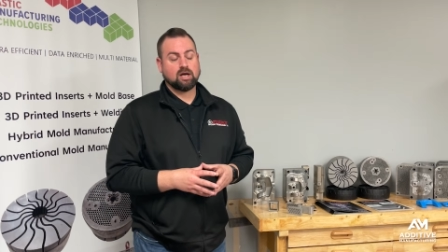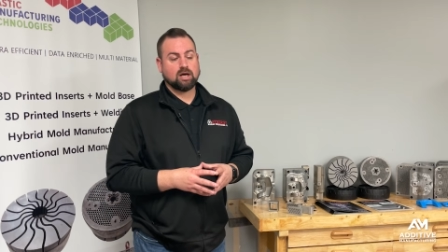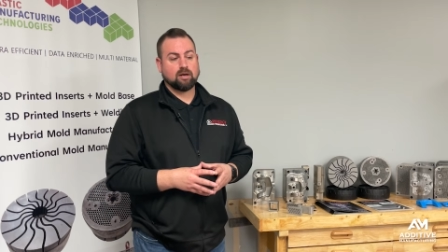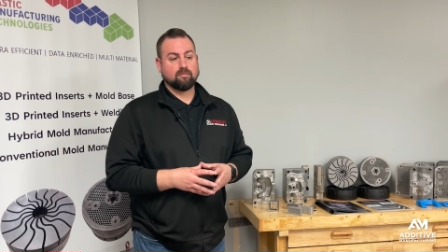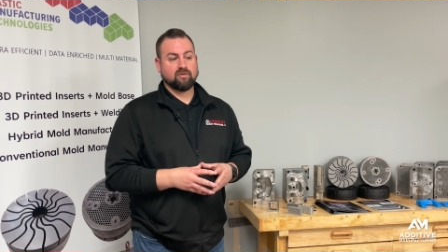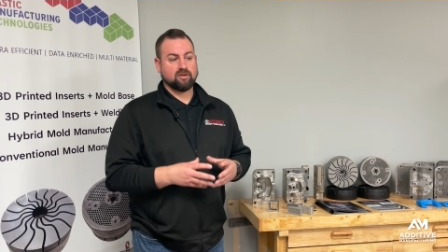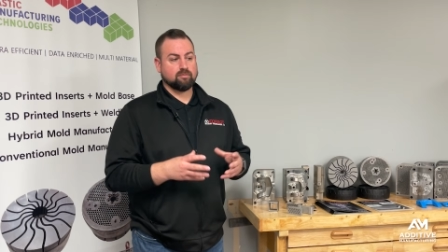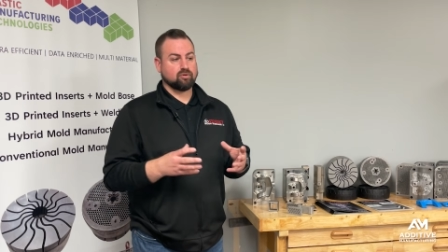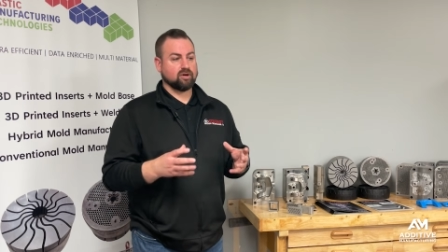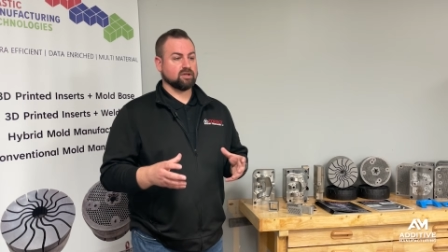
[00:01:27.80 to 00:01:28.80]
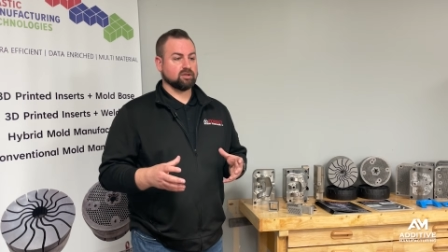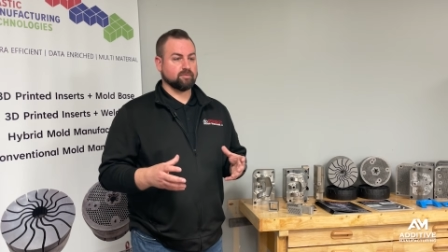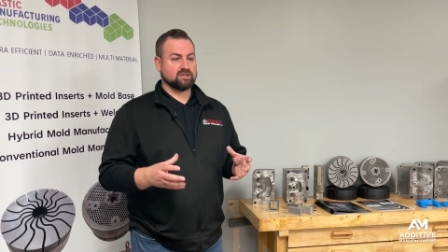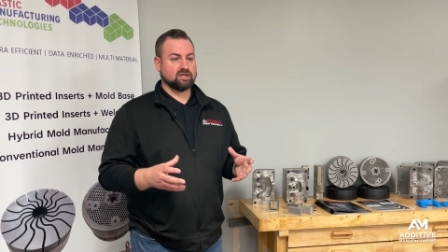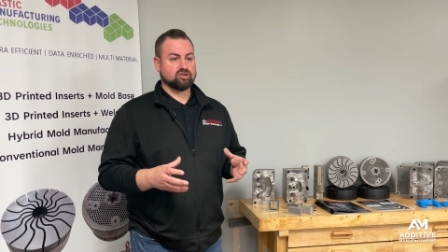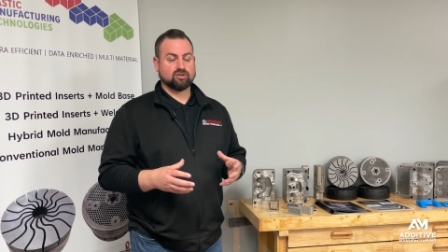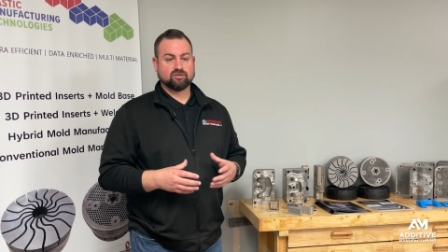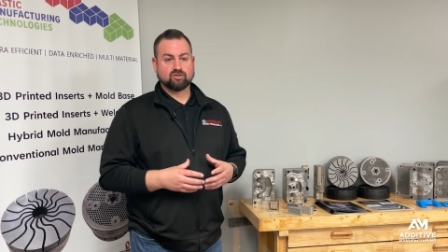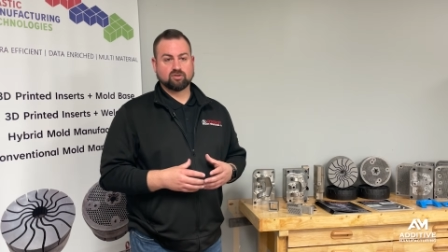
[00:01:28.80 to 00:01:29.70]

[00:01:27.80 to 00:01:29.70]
um, the printing limitation is,